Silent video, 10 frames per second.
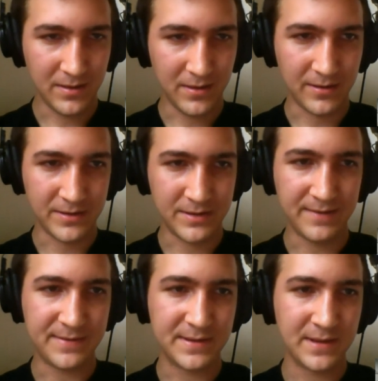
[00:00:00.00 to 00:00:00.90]
the
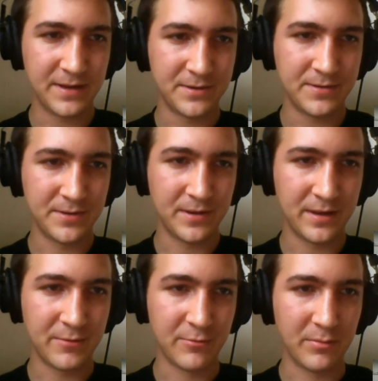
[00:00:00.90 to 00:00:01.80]
Chef status, you
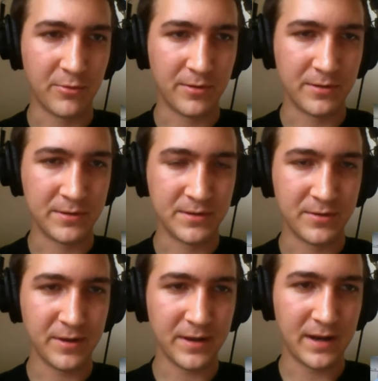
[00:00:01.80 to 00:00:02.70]
get the reports,
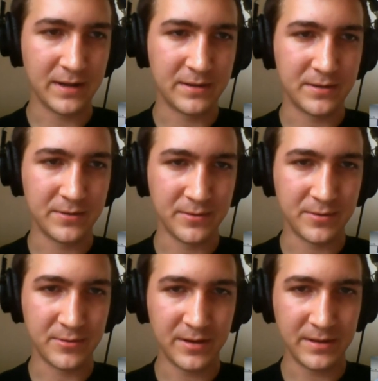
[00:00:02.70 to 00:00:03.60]
you can add it to
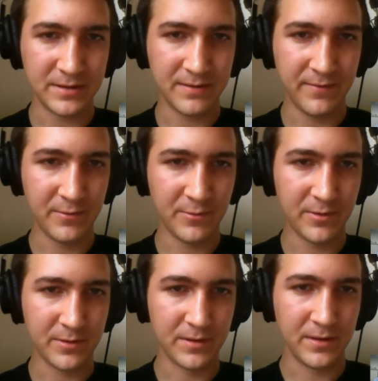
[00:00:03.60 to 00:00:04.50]
trends if you
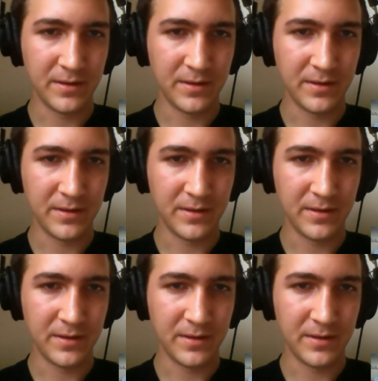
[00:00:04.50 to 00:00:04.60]
want,